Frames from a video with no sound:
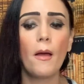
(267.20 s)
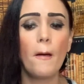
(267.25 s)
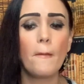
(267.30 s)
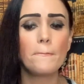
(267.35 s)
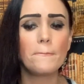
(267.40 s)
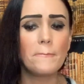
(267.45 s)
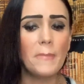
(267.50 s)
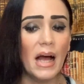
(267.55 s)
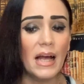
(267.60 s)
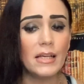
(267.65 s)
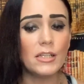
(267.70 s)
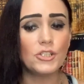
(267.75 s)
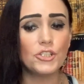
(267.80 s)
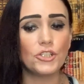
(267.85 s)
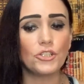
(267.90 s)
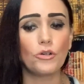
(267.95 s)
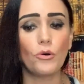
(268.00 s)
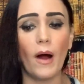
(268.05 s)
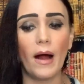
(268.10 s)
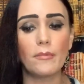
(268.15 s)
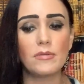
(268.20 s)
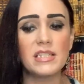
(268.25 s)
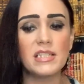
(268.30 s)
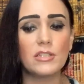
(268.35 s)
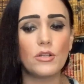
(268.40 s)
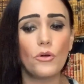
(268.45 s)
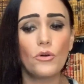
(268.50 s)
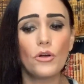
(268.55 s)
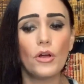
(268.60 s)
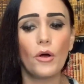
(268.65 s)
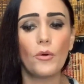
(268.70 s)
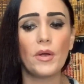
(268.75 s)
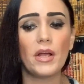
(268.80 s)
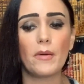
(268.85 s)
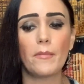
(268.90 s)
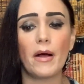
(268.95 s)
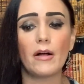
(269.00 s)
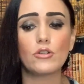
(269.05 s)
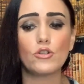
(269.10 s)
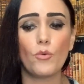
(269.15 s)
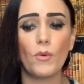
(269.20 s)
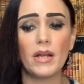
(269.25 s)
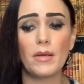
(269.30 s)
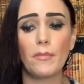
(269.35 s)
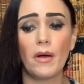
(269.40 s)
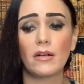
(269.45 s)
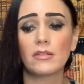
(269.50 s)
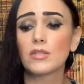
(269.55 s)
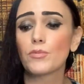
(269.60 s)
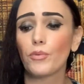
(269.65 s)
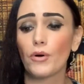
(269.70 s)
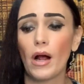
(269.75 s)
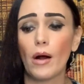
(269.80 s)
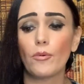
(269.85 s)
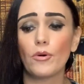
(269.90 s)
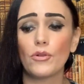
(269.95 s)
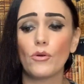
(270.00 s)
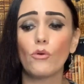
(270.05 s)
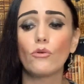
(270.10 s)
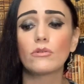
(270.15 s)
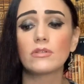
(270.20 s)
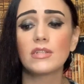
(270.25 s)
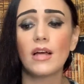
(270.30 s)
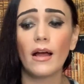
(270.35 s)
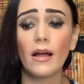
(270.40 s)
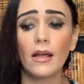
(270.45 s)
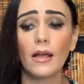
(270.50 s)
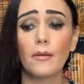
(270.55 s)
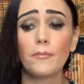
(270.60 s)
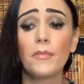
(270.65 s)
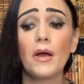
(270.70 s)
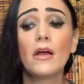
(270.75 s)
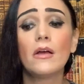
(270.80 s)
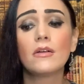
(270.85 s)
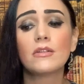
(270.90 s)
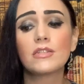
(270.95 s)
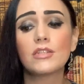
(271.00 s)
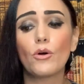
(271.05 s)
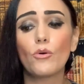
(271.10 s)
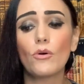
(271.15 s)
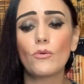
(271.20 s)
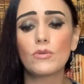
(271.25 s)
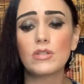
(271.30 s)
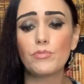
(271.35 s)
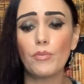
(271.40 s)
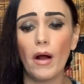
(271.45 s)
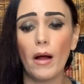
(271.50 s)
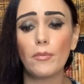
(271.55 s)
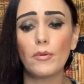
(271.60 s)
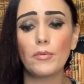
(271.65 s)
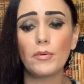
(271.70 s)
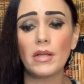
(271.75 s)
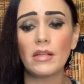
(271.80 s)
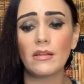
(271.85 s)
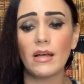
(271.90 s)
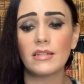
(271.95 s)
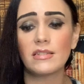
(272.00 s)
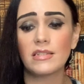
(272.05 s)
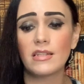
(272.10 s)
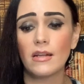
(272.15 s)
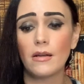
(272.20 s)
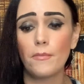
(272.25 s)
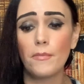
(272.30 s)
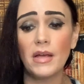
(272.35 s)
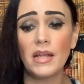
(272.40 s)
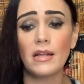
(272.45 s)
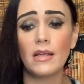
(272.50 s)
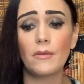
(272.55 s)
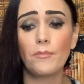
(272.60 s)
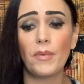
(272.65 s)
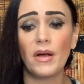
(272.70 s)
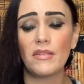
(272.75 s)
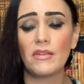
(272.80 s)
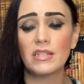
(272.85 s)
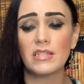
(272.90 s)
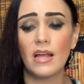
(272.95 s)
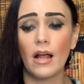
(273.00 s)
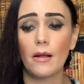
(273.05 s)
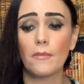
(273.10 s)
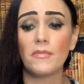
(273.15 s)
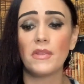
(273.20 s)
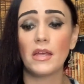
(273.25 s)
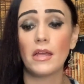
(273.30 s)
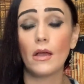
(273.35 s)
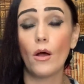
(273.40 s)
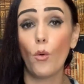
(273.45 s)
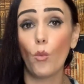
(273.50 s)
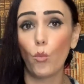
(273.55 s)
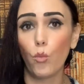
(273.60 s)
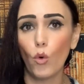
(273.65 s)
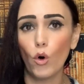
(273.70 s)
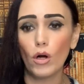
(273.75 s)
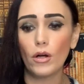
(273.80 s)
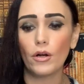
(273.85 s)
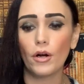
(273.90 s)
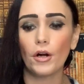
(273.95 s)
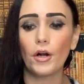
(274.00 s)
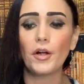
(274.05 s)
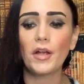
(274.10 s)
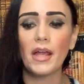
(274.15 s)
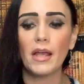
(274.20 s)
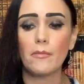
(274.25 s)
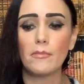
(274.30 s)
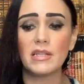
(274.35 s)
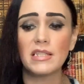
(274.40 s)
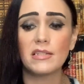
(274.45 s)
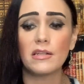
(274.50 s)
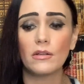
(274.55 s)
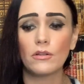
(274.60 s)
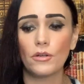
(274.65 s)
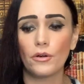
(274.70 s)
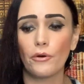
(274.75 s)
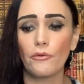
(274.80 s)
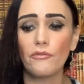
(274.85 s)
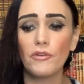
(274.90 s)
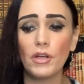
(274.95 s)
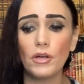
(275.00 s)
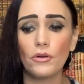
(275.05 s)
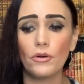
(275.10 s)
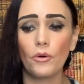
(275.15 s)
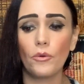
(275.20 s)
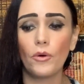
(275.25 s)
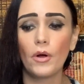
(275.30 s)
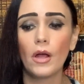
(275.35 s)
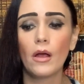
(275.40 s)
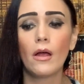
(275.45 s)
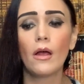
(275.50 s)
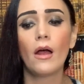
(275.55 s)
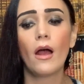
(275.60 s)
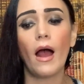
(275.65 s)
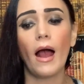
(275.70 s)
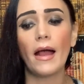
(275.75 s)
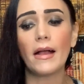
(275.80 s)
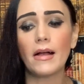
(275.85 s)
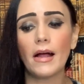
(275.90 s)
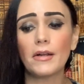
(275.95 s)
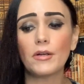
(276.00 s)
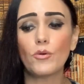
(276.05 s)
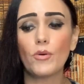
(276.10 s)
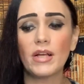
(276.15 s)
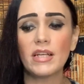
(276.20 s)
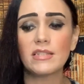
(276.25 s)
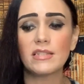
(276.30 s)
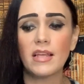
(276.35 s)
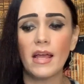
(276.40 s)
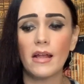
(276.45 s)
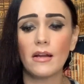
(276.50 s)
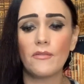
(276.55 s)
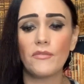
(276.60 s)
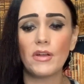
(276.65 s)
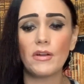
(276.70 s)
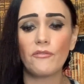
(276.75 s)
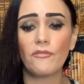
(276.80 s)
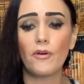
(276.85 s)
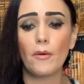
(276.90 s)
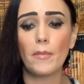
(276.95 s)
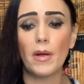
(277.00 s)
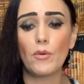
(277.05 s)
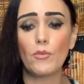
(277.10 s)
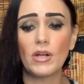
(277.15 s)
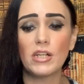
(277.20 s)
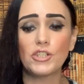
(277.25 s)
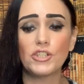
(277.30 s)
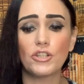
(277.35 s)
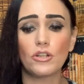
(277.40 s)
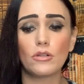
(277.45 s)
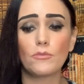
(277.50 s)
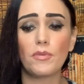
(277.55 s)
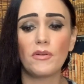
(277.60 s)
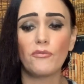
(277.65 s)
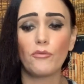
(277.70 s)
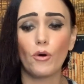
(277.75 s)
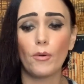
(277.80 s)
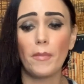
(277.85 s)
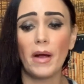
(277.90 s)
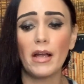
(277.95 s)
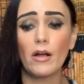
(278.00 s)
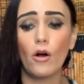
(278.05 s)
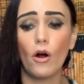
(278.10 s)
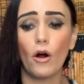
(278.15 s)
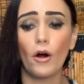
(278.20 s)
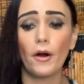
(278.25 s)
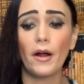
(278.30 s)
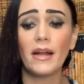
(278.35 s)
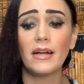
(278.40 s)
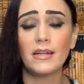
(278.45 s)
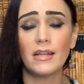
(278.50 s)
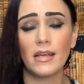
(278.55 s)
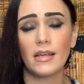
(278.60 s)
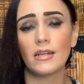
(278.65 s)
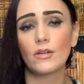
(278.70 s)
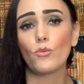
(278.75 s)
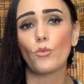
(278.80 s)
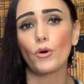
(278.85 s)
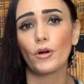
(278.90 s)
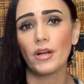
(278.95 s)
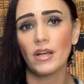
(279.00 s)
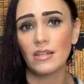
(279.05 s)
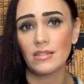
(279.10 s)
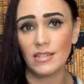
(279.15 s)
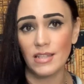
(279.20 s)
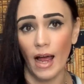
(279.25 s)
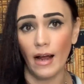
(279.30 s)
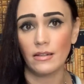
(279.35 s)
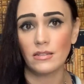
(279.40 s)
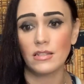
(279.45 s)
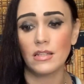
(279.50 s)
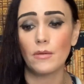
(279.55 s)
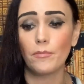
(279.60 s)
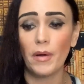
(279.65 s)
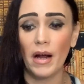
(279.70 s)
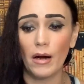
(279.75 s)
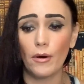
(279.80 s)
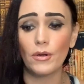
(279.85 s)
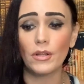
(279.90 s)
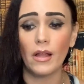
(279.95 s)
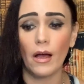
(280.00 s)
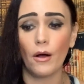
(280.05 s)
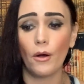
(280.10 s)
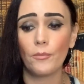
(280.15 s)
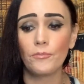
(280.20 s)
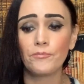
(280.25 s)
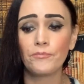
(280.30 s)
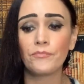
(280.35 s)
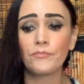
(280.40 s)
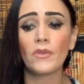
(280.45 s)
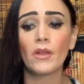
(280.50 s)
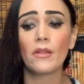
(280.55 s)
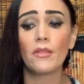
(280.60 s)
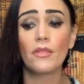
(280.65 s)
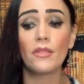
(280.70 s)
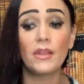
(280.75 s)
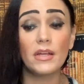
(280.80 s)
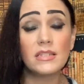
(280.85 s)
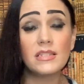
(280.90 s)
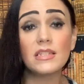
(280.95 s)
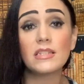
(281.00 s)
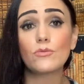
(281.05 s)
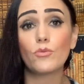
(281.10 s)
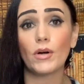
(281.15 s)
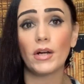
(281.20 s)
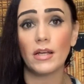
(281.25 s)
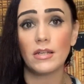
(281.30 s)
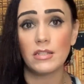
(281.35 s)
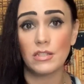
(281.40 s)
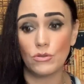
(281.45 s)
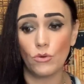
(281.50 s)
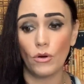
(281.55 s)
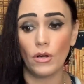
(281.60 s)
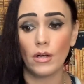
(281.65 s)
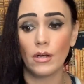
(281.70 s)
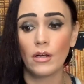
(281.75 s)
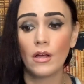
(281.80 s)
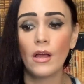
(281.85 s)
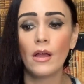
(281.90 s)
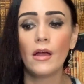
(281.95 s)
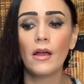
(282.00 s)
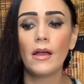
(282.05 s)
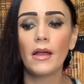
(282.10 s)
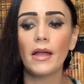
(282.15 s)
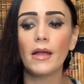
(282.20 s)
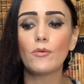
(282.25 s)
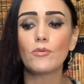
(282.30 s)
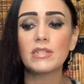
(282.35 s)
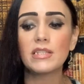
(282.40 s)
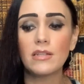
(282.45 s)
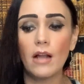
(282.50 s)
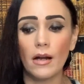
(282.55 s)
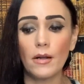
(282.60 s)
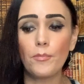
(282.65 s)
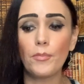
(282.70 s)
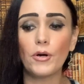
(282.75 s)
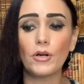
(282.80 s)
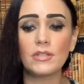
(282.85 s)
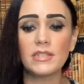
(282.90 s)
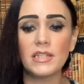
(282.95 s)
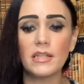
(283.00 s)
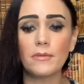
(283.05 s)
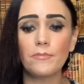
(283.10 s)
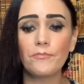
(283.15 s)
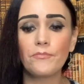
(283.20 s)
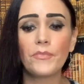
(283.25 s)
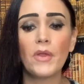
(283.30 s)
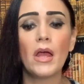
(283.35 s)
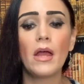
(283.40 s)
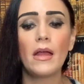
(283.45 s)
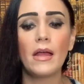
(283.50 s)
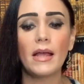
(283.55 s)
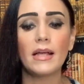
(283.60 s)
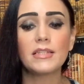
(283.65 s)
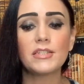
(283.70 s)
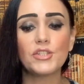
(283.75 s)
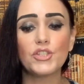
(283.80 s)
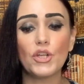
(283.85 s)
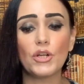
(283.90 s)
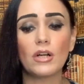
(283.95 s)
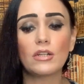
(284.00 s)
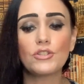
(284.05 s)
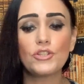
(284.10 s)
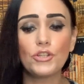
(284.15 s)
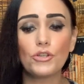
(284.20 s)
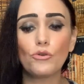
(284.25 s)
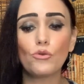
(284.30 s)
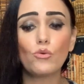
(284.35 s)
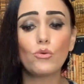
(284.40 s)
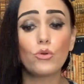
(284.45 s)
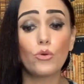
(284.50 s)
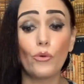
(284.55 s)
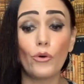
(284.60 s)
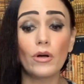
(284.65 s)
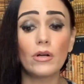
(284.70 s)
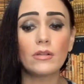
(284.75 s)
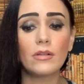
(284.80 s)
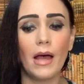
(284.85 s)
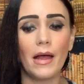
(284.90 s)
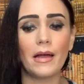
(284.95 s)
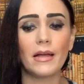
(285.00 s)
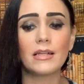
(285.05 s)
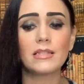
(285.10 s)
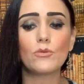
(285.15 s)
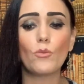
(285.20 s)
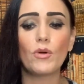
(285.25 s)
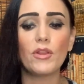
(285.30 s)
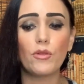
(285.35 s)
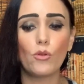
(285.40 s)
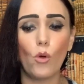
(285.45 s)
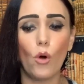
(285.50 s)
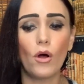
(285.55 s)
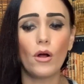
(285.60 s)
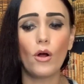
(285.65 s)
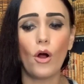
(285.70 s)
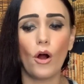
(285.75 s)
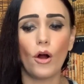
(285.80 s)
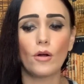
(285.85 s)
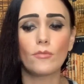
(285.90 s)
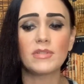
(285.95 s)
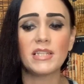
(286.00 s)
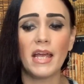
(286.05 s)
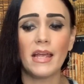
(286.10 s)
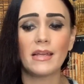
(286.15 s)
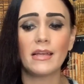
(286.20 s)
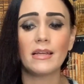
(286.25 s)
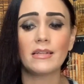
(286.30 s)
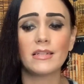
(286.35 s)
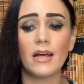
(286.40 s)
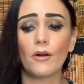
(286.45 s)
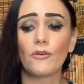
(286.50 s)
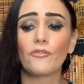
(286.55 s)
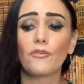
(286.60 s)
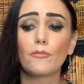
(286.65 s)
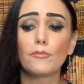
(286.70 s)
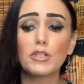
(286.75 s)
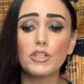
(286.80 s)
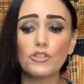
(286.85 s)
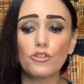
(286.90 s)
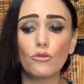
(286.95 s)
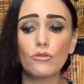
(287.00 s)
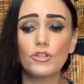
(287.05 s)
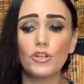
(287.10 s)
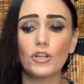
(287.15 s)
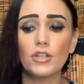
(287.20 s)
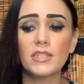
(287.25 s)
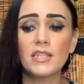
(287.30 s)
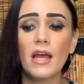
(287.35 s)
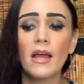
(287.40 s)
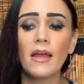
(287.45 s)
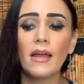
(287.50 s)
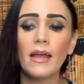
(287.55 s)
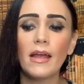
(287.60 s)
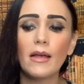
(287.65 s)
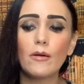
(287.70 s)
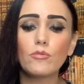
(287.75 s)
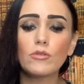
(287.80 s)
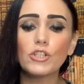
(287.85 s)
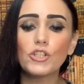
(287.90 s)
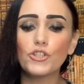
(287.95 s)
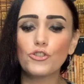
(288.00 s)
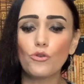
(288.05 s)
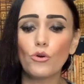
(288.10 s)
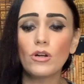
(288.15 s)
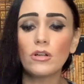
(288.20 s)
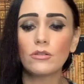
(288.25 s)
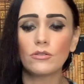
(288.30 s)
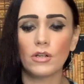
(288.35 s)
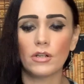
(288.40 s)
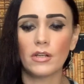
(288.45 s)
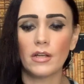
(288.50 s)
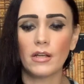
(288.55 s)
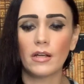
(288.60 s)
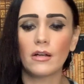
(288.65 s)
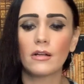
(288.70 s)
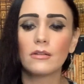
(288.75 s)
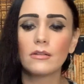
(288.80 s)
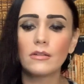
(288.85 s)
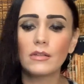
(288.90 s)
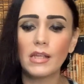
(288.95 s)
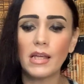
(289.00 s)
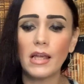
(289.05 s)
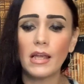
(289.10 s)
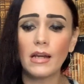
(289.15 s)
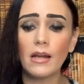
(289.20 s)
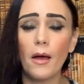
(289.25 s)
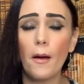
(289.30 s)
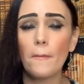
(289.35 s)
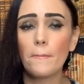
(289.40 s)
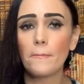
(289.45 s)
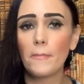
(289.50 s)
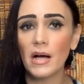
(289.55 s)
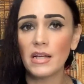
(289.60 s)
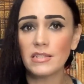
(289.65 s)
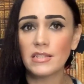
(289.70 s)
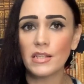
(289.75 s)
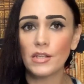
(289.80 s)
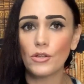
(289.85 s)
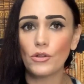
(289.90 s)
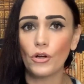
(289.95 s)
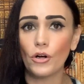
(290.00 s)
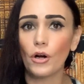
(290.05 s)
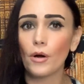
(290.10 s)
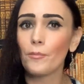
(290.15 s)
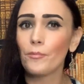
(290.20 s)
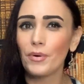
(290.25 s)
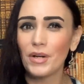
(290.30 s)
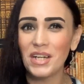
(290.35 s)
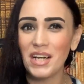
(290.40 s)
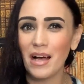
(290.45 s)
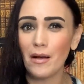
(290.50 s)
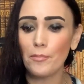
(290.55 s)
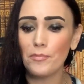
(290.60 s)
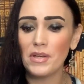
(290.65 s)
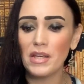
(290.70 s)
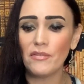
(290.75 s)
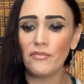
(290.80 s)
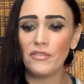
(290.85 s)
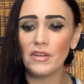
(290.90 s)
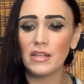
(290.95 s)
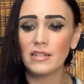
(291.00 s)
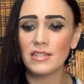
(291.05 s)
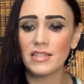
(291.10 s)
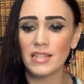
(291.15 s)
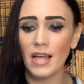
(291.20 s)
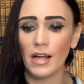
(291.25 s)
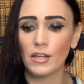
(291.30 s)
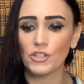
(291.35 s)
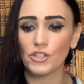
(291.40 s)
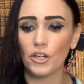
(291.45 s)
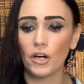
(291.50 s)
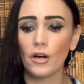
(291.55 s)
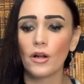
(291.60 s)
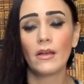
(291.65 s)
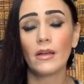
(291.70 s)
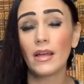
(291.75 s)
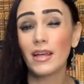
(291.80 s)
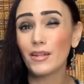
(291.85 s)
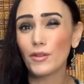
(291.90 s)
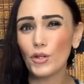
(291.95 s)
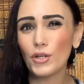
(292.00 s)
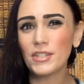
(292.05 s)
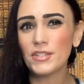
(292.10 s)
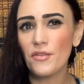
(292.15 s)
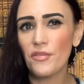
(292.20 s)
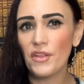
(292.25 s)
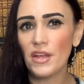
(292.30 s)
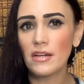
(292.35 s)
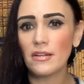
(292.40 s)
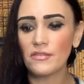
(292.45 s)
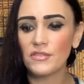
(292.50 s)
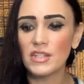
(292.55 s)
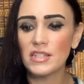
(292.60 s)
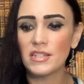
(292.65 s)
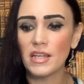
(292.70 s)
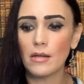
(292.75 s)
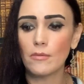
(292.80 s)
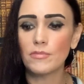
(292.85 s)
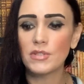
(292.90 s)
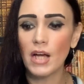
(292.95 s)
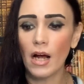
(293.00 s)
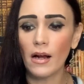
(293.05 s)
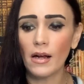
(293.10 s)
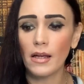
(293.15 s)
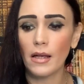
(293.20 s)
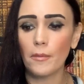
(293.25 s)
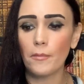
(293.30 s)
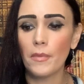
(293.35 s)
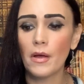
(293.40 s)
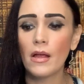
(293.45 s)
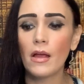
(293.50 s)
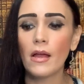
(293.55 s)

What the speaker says: Mind you, I was still going about 20 miles per hour the whole time, so it was probably less than a minute by the time the walker came into clear view. I got a quick scan of it from my windshield before my car and it were exactly parallel. This is what I saw. It was not a person. It stood on 2 long legs with long arms hanging down from its shoulders. It was strong looking, lean, muscular, but not beefy in stature. It looked thin at the same time.